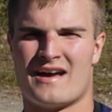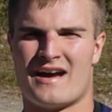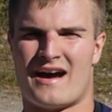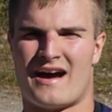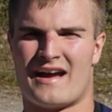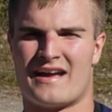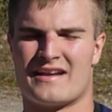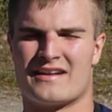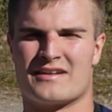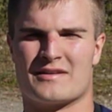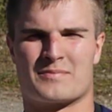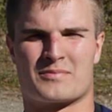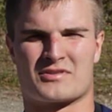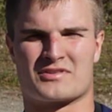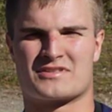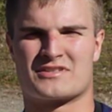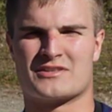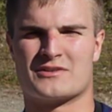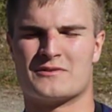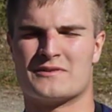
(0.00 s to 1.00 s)
I ended up
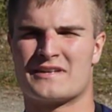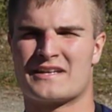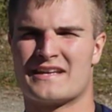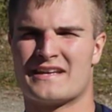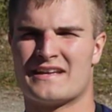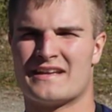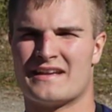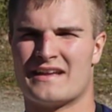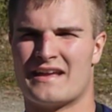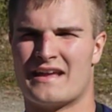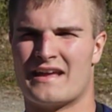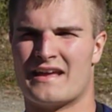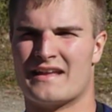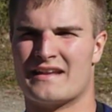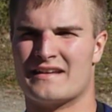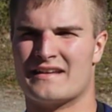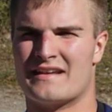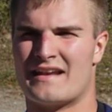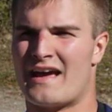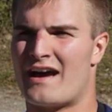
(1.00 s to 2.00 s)
pursuing it,
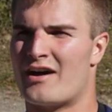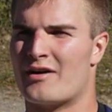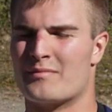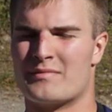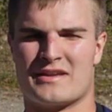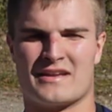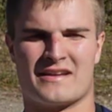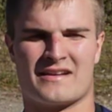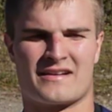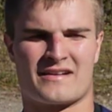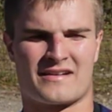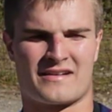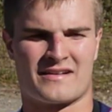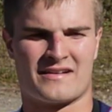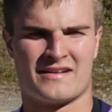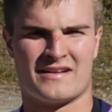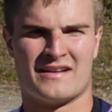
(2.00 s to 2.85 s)
and now I'm here.